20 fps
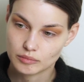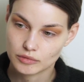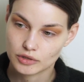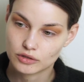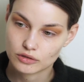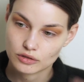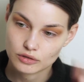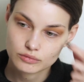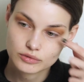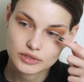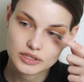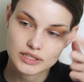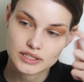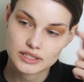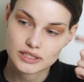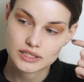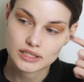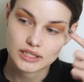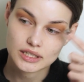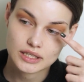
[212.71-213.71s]
you don't really
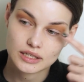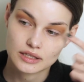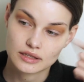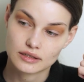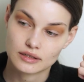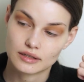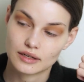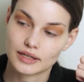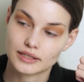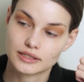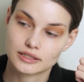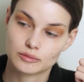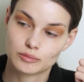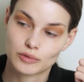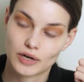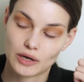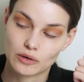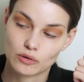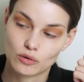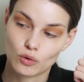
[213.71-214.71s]
see the lighter
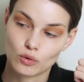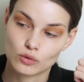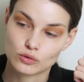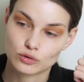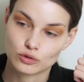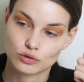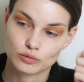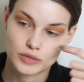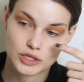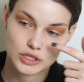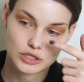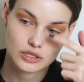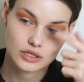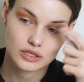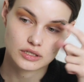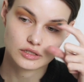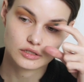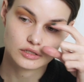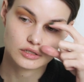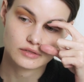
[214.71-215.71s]
brown all too much.
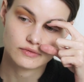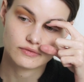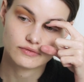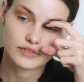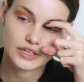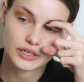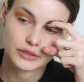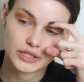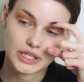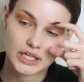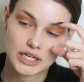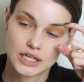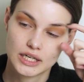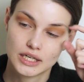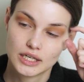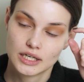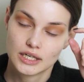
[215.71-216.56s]
There's just a very,